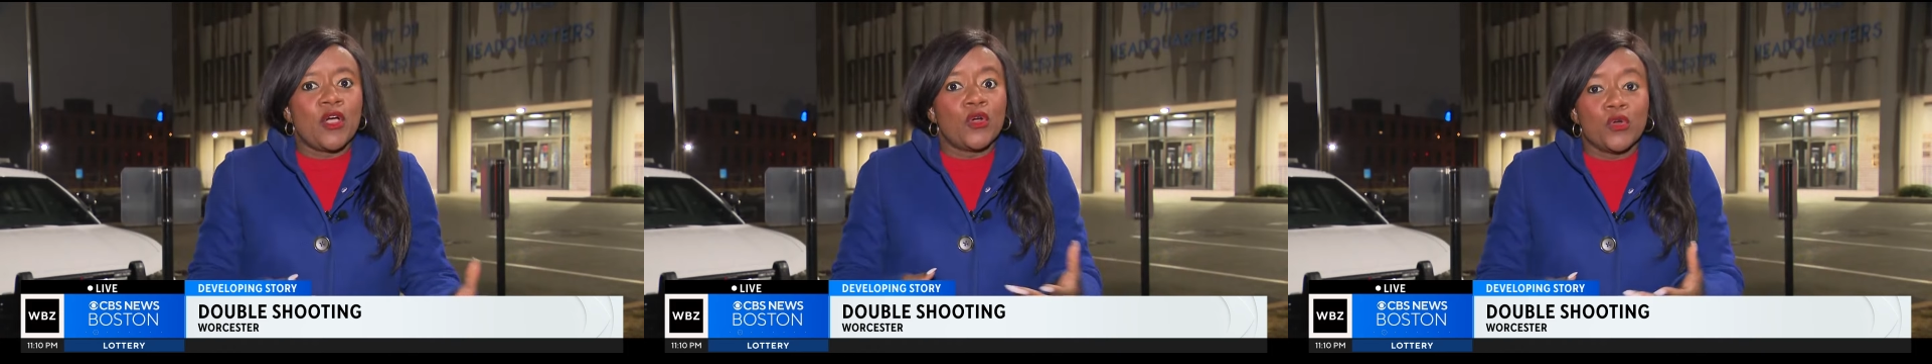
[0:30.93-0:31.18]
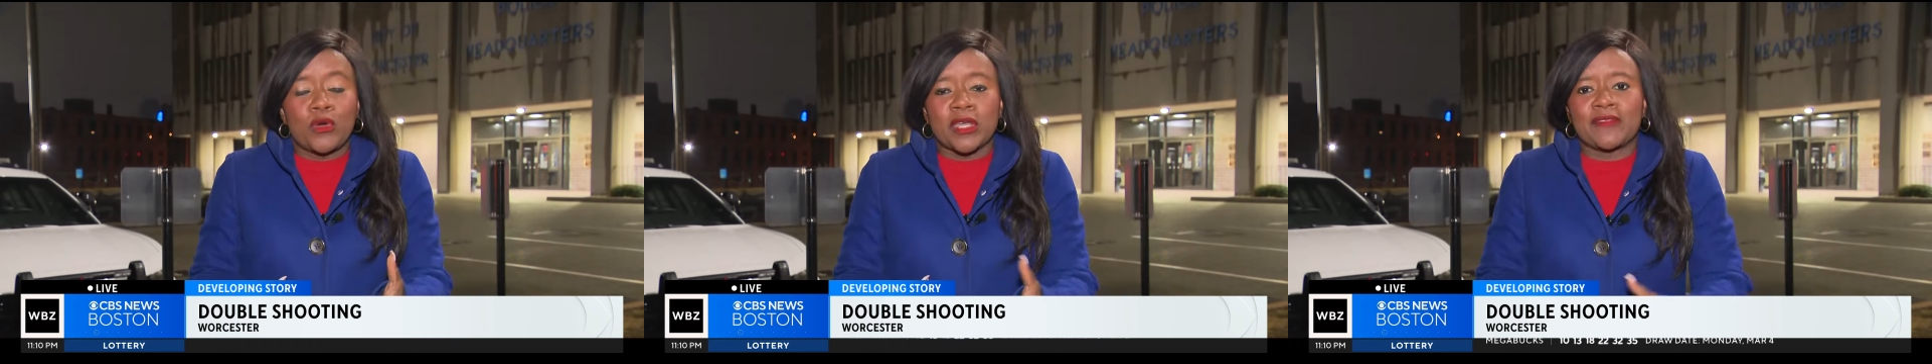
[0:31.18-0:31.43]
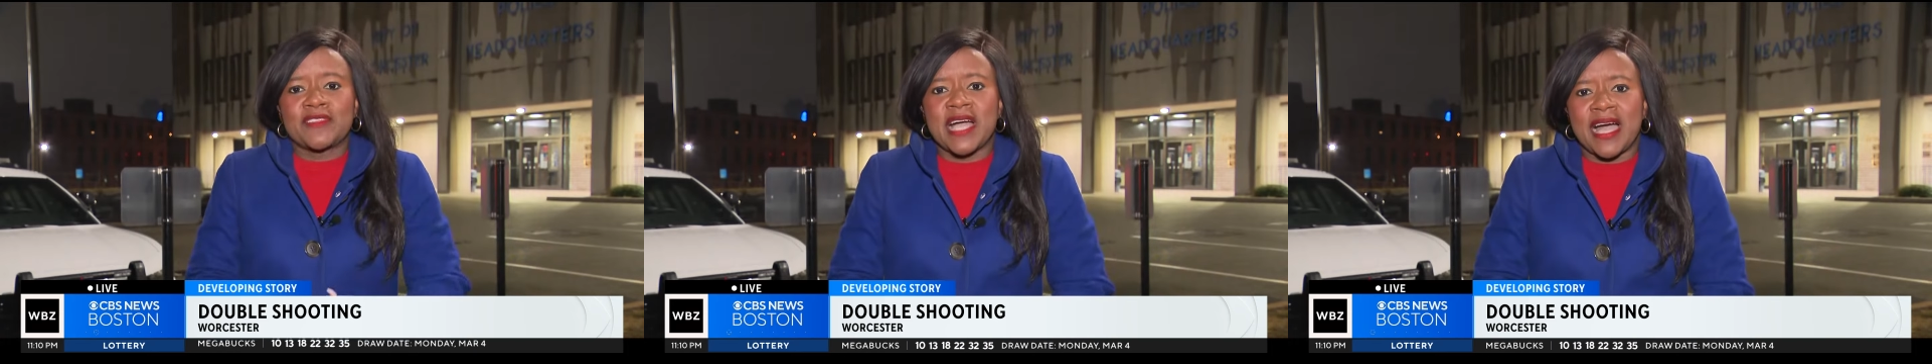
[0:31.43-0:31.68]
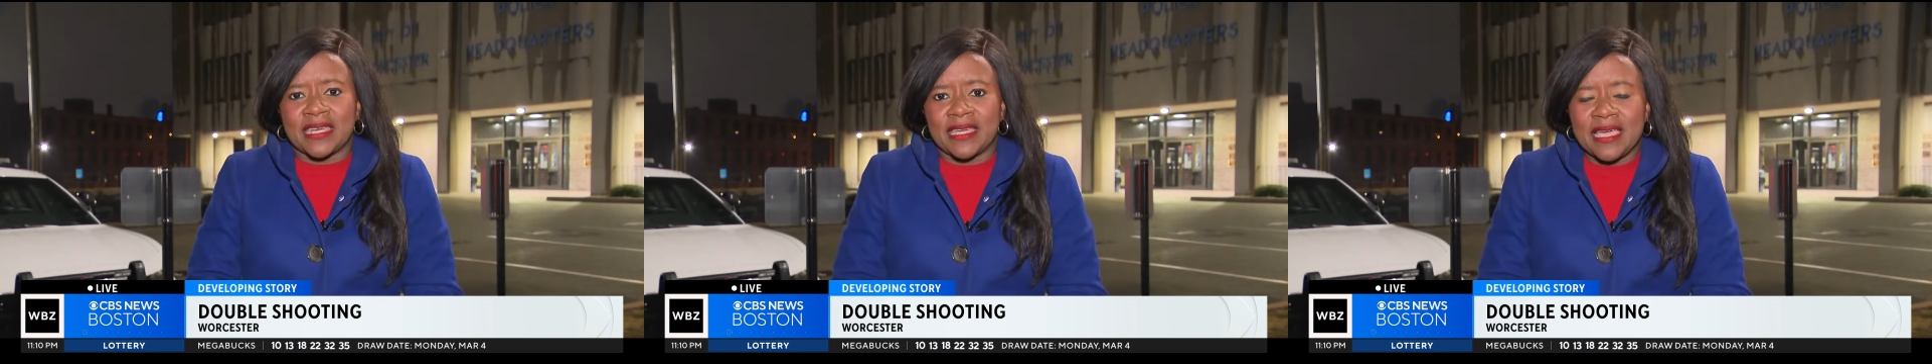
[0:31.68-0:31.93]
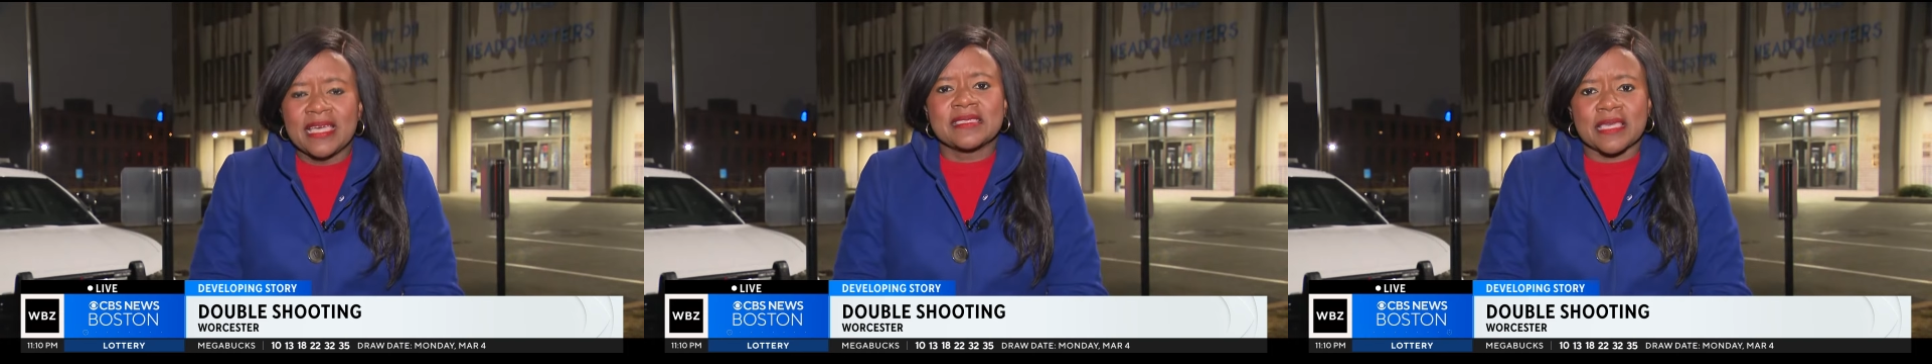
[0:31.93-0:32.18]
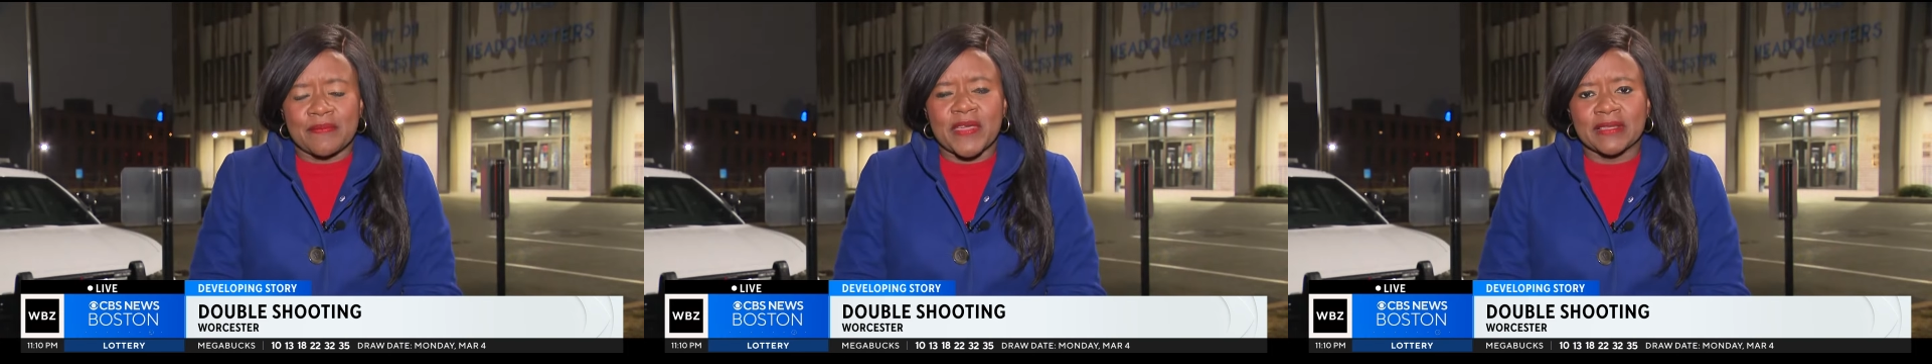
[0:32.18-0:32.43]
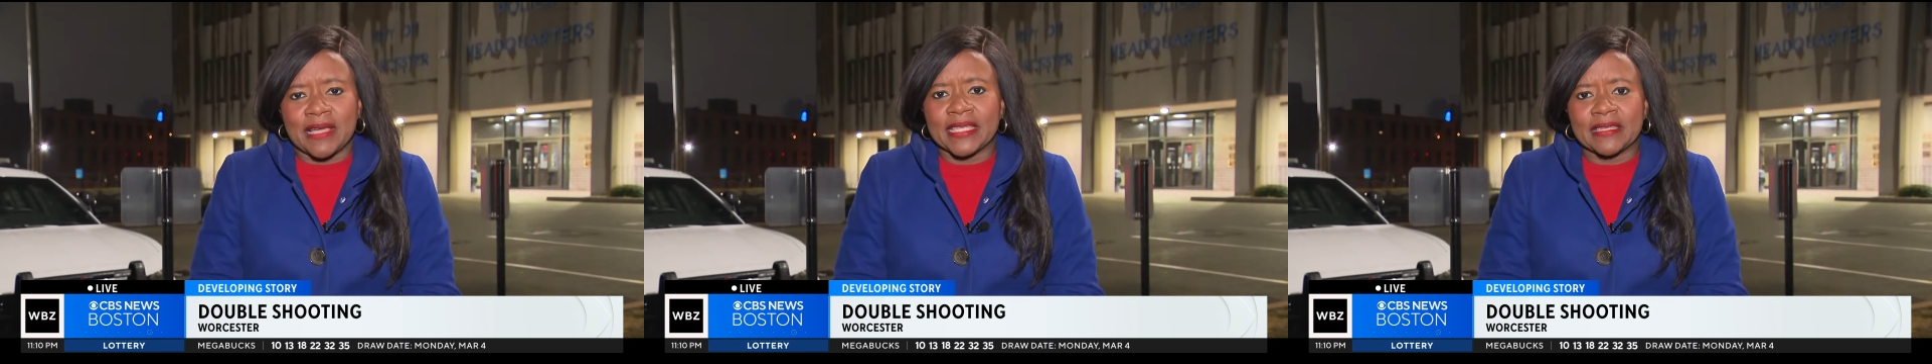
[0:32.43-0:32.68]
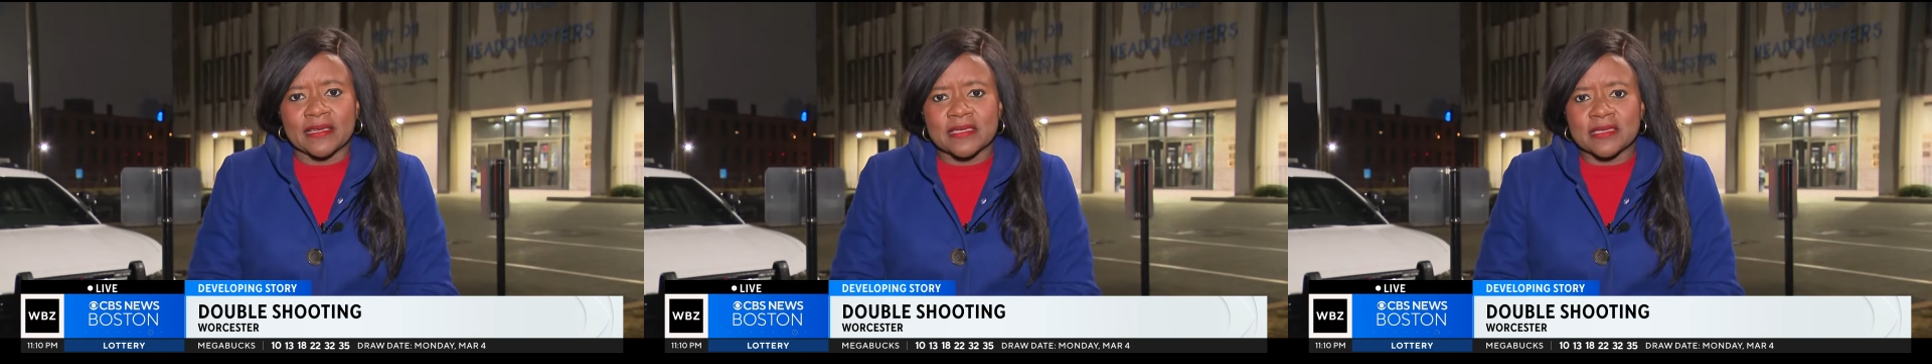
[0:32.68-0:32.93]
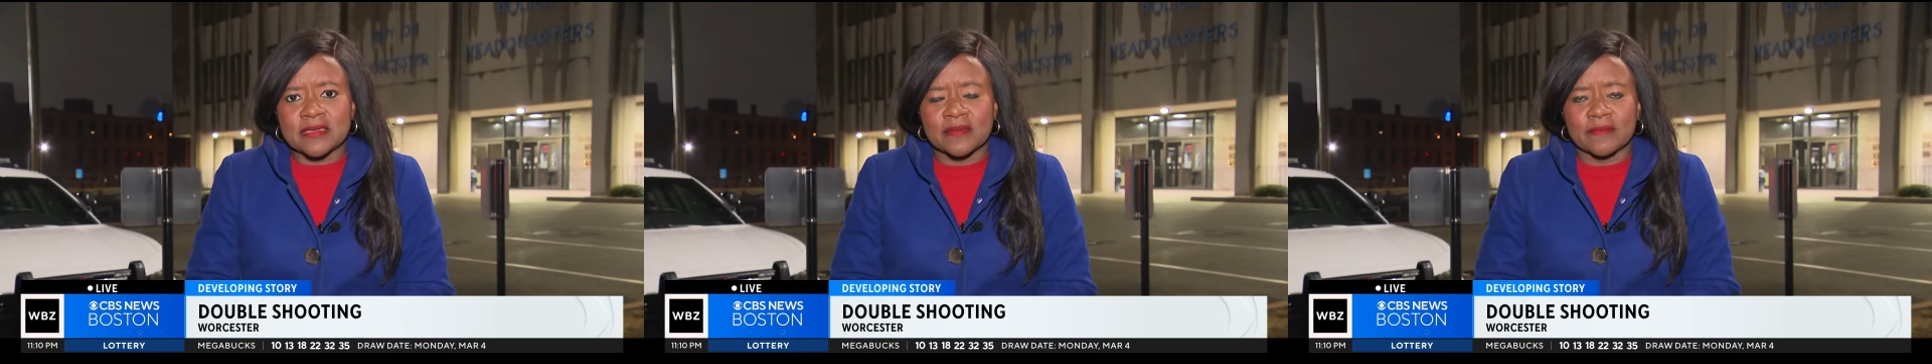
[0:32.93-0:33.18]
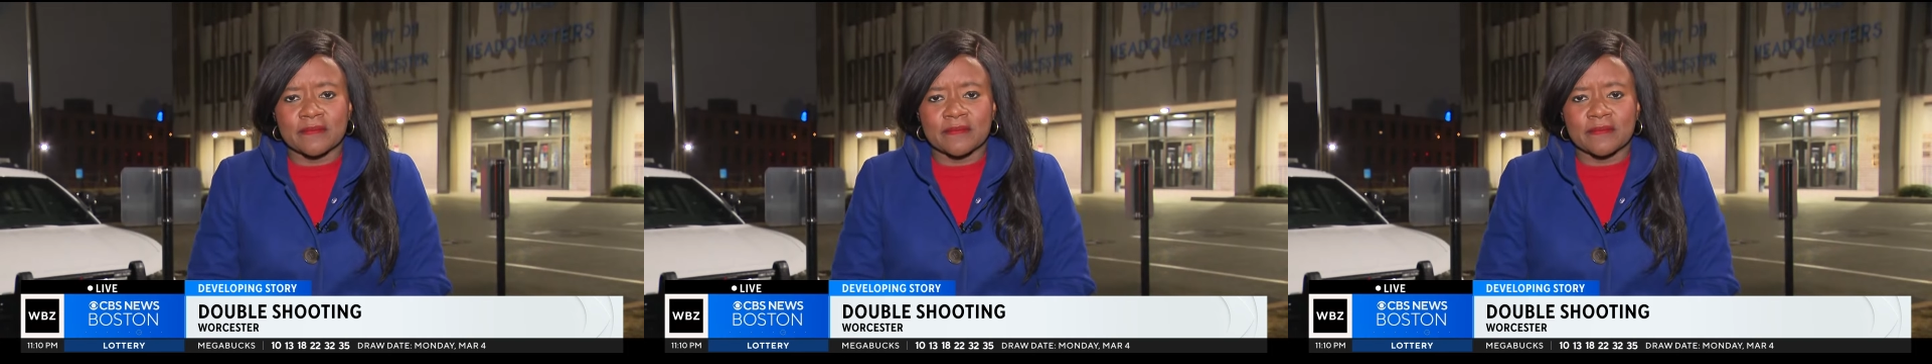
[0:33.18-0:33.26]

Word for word: who could have done something like this.